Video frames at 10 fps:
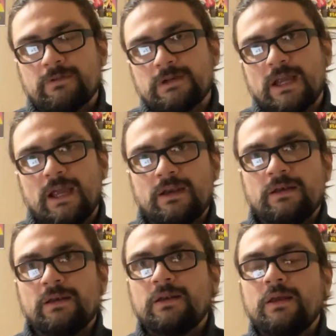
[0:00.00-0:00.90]
again,
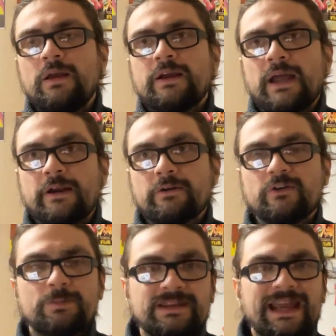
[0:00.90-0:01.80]
kind of gross,
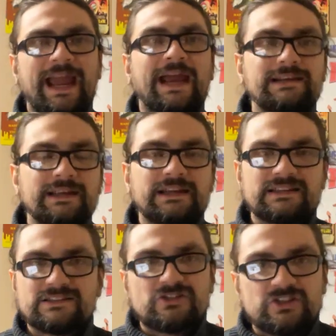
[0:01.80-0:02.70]
but they act like it's
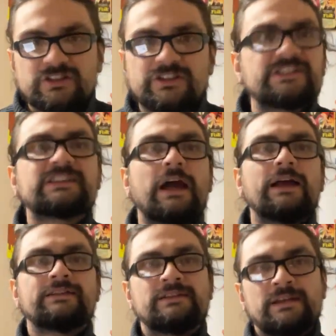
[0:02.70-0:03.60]
disgusting.